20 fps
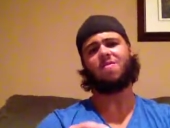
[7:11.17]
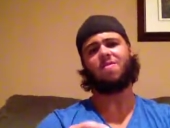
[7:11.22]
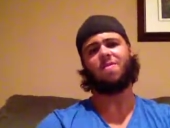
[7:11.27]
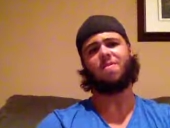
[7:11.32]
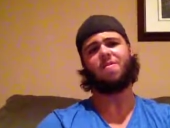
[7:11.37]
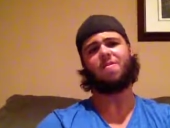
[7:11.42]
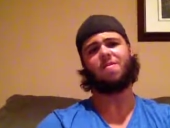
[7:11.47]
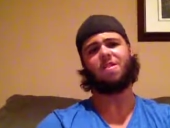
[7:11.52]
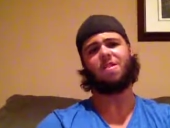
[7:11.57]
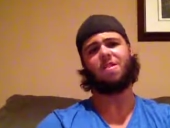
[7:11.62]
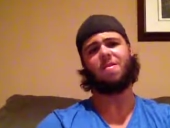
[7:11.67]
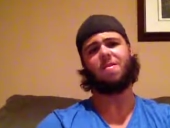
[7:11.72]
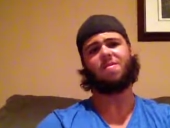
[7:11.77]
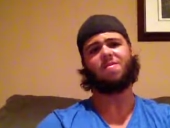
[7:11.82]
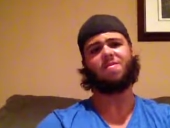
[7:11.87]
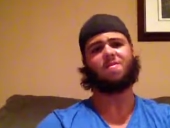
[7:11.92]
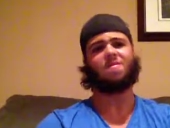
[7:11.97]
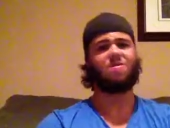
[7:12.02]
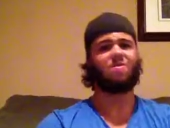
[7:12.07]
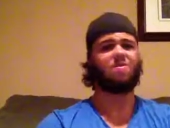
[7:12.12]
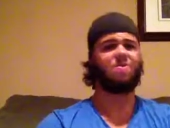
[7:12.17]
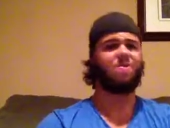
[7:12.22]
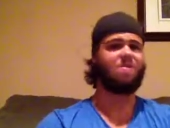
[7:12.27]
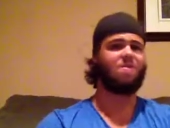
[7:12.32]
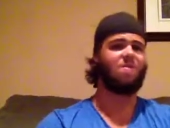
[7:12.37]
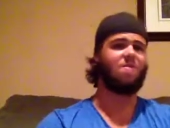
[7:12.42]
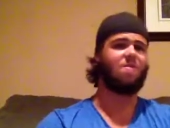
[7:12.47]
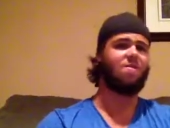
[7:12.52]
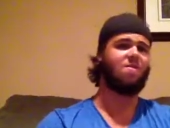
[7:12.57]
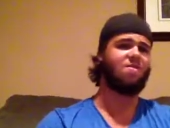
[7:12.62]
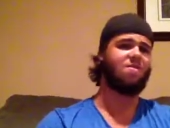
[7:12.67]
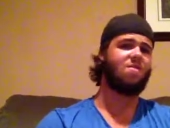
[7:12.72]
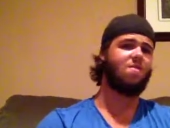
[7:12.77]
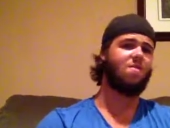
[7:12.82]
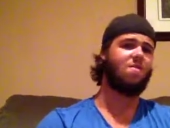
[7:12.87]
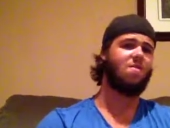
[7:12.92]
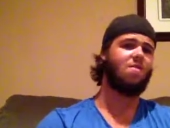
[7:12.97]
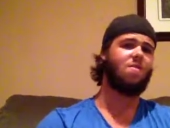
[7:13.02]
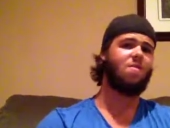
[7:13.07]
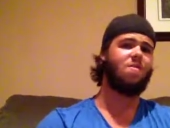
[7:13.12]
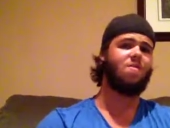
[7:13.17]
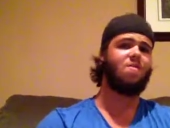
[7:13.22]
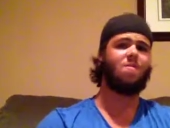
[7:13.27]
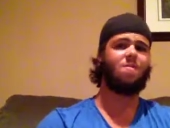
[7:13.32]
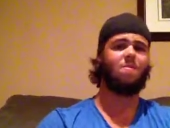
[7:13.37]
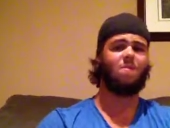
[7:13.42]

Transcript: more comments or which one you want to see me do